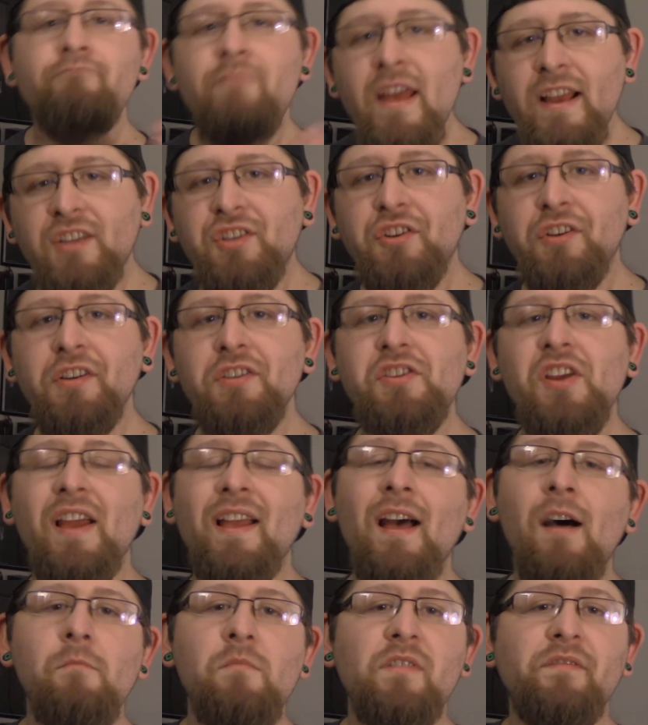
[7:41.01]
Make sure you
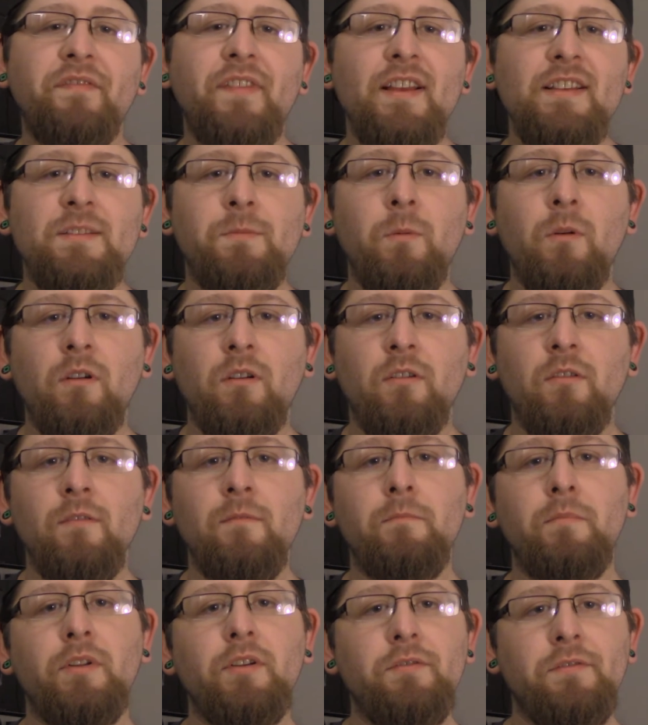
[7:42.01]
check out my Facebook
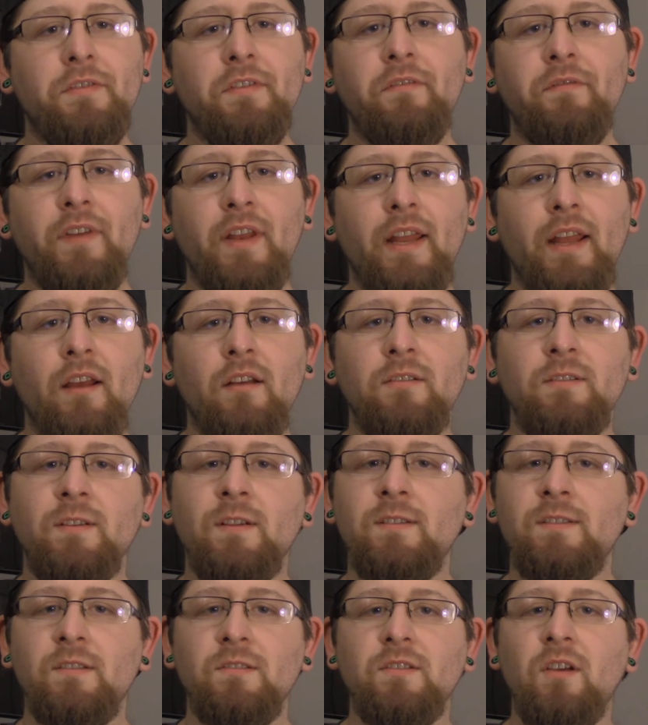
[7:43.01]
group, Blu-Tube Videos,
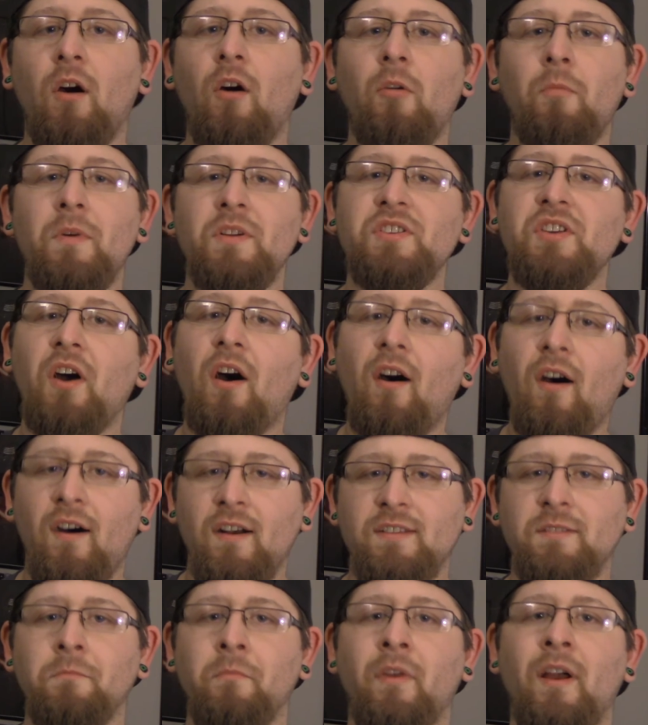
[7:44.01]
because there's a whole bunch of
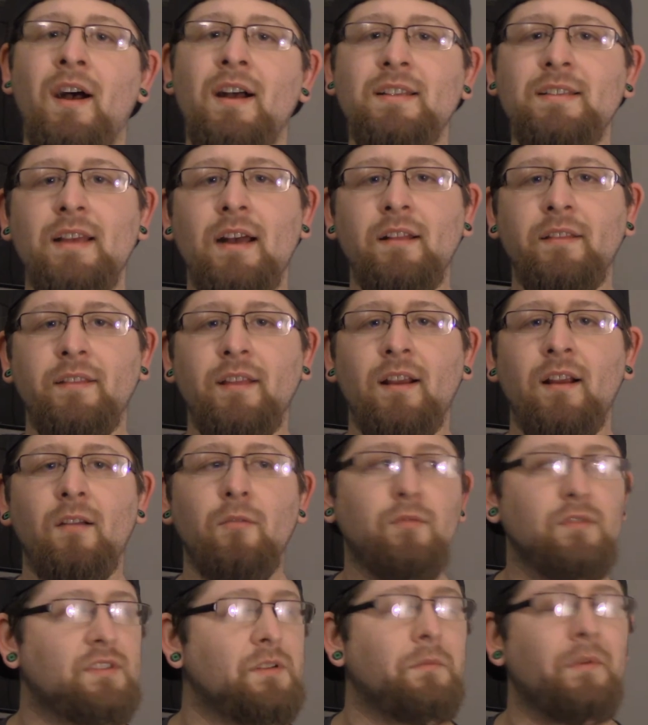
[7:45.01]
awesome guys out there
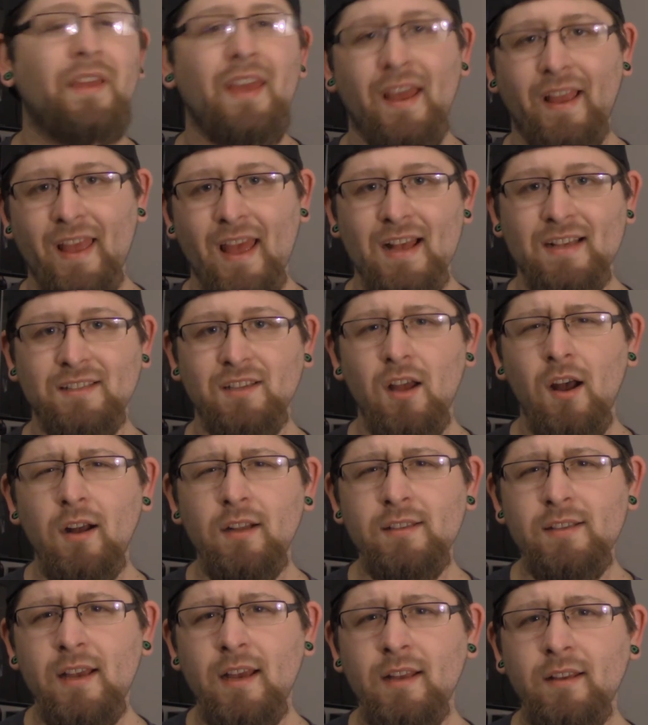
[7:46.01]
with some kick-ass
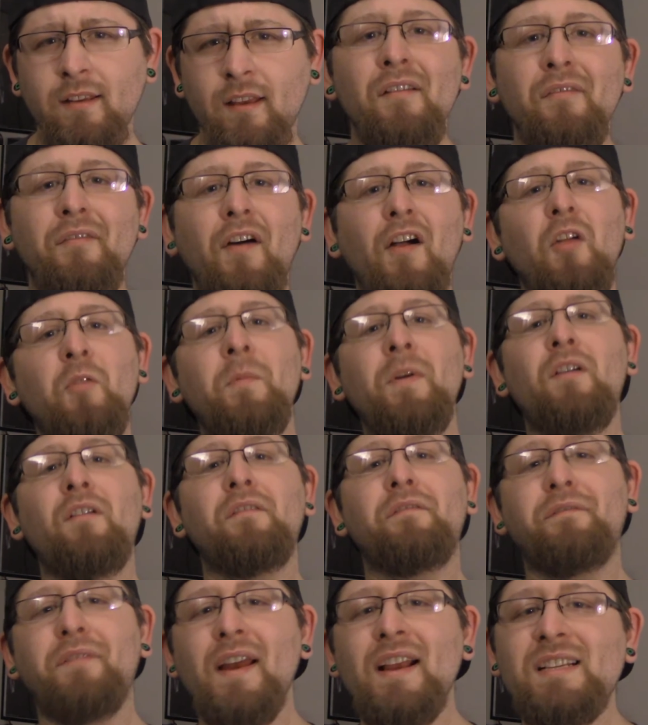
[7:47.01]
content. Follow me on
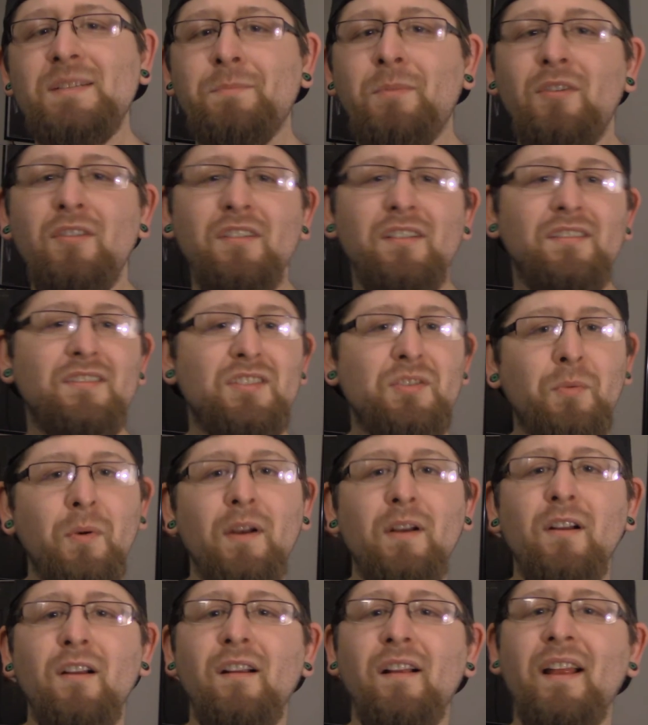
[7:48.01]
Facebook,
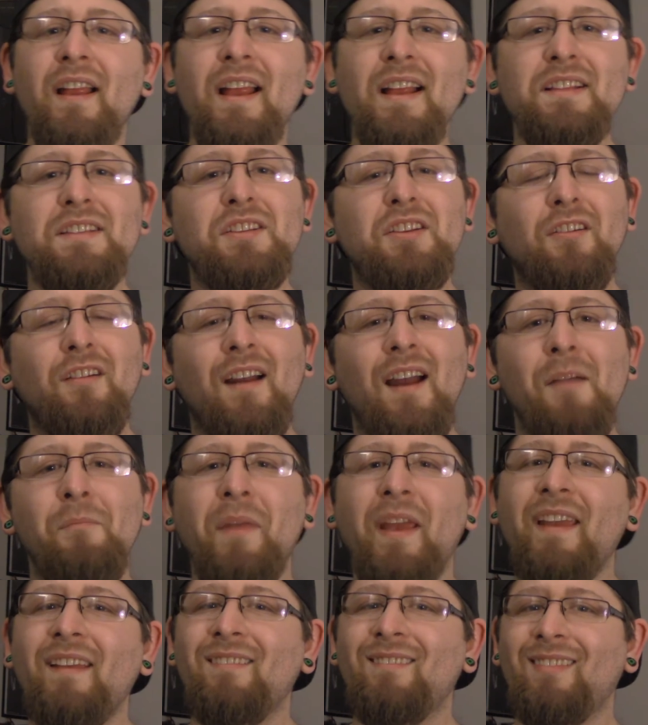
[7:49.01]
Twitter,
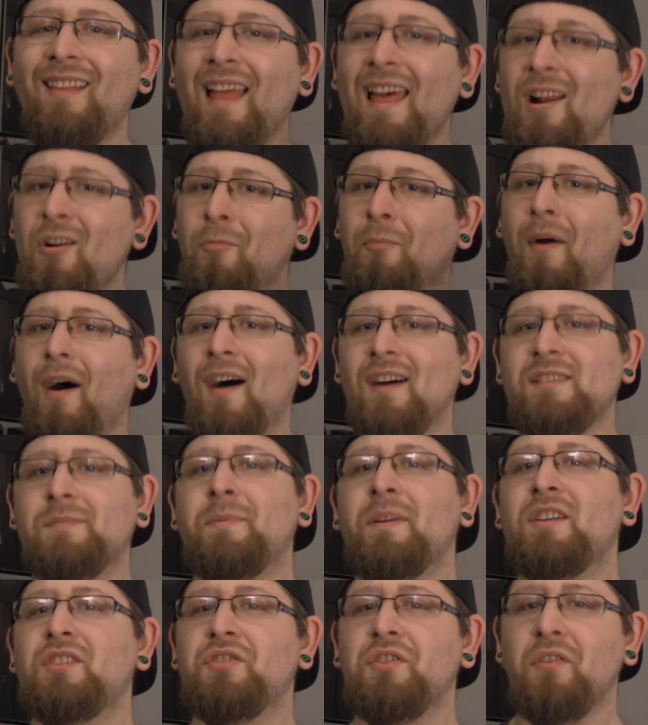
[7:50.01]
Instagram, and Letterboxd,
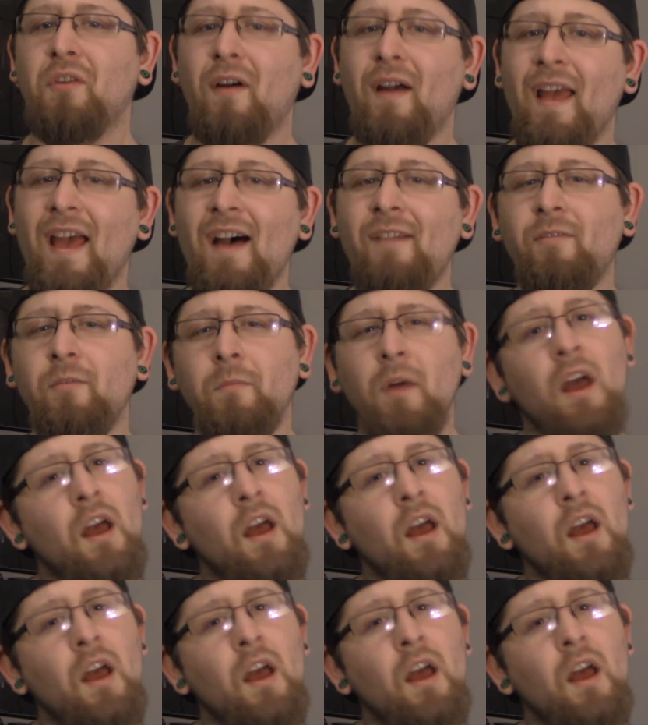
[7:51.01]
because you know I have them.